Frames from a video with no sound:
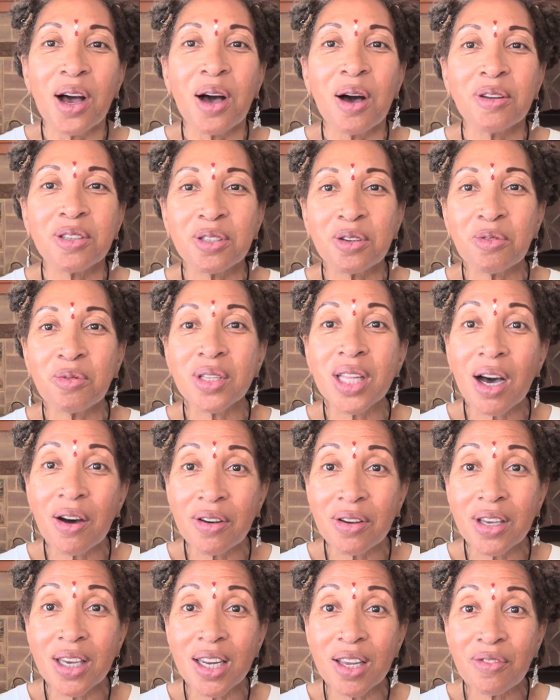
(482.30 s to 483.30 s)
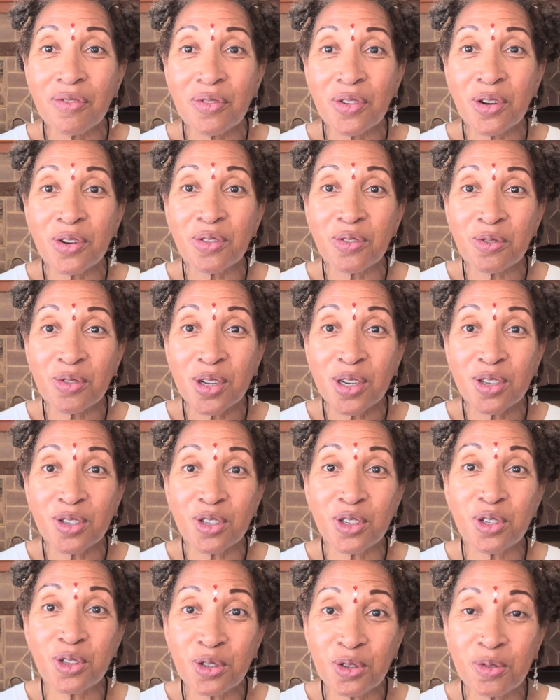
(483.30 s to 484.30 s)
So without any further
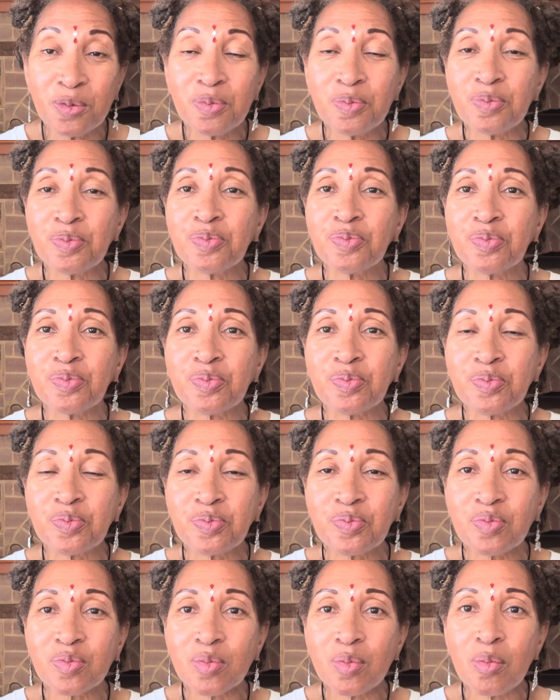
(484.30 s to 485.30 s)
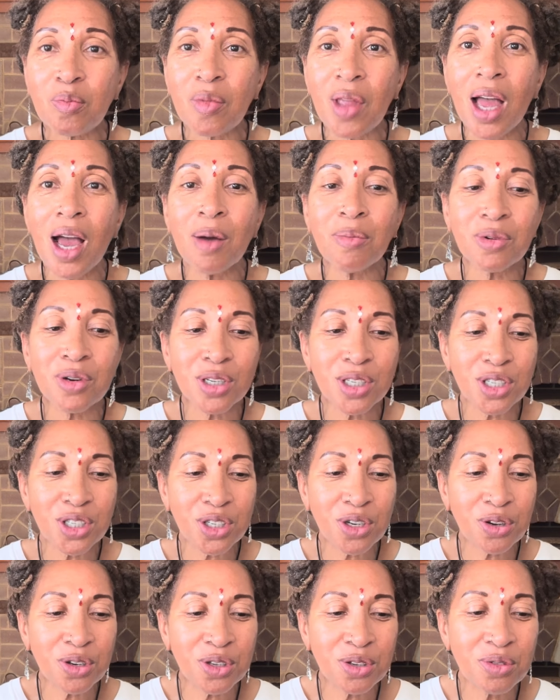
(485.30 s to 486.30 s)
ado, I'm going to
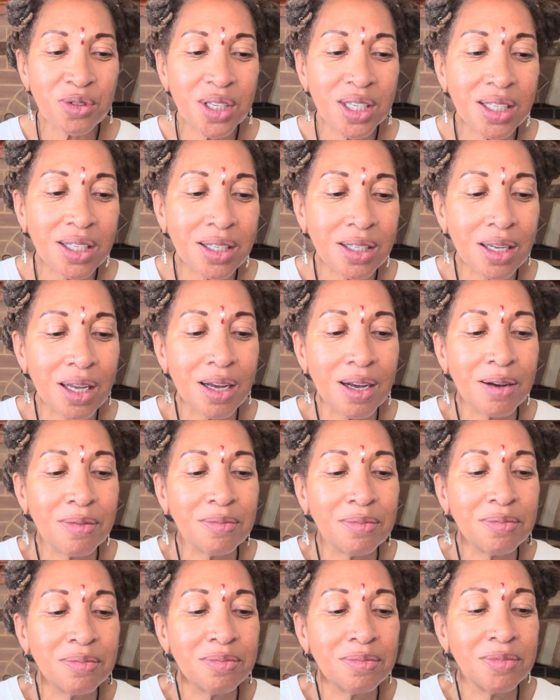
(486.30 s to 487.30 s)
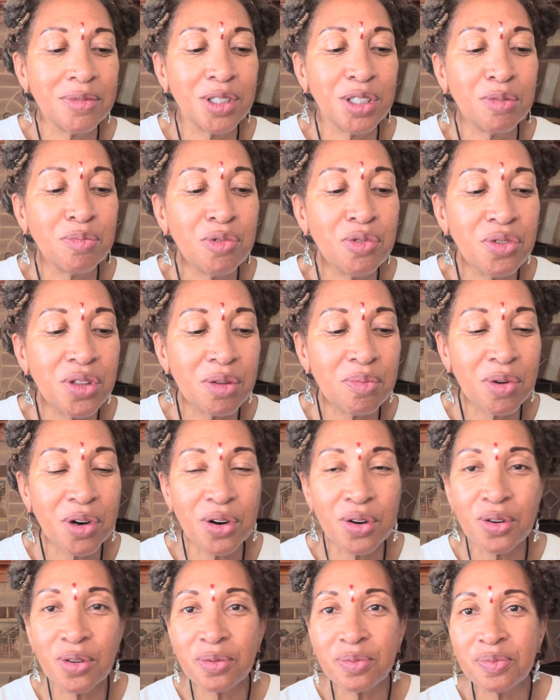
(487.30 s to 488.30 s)
show you this smoothie
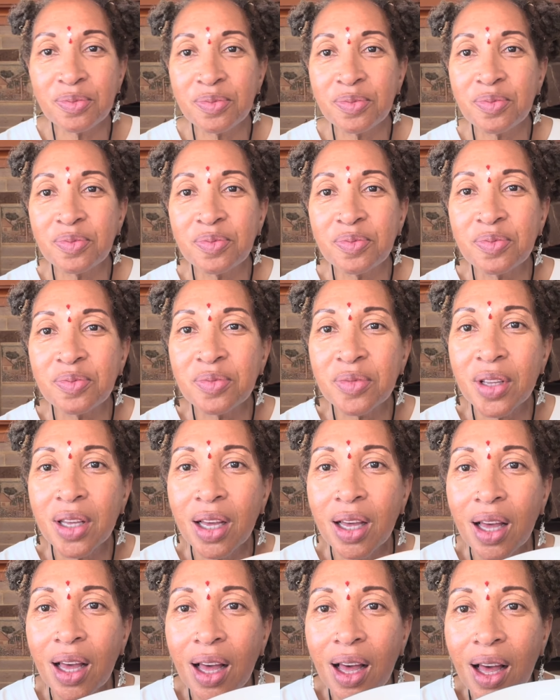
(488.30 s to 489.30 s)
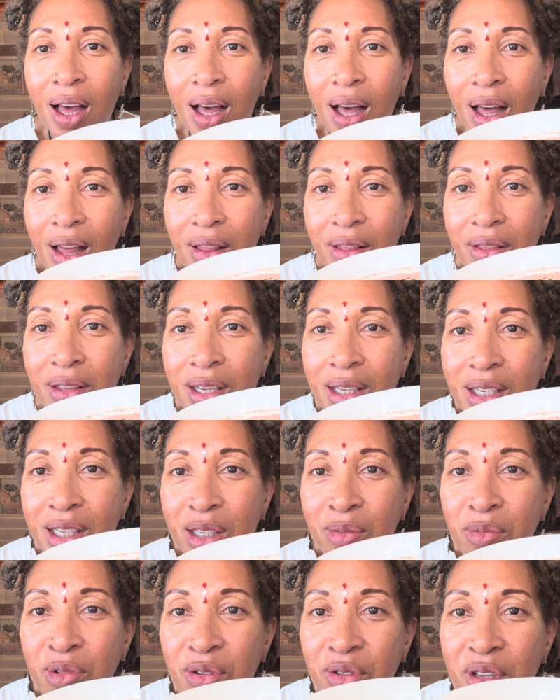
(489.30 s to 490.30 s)
bowl. This
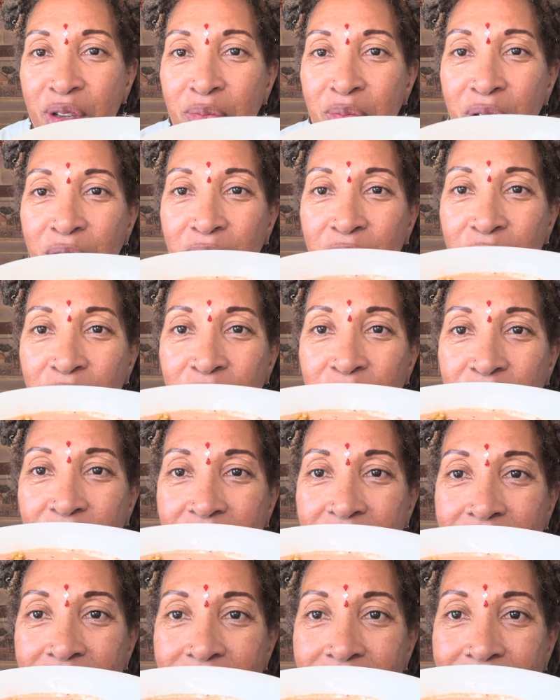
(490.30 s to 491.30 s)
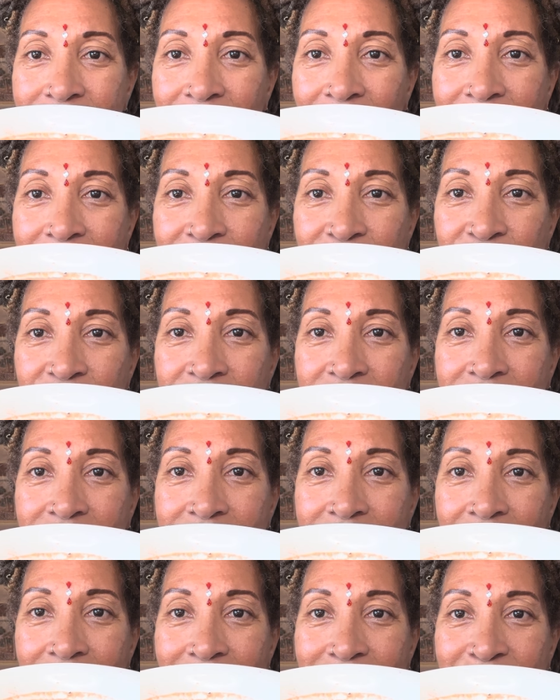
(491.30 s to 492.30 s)
smoothie bowl is like
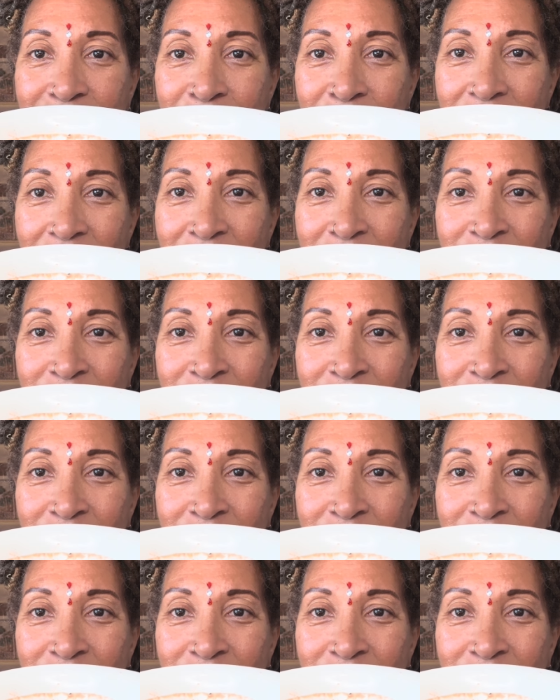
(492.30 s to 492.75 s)
cheesecake to me.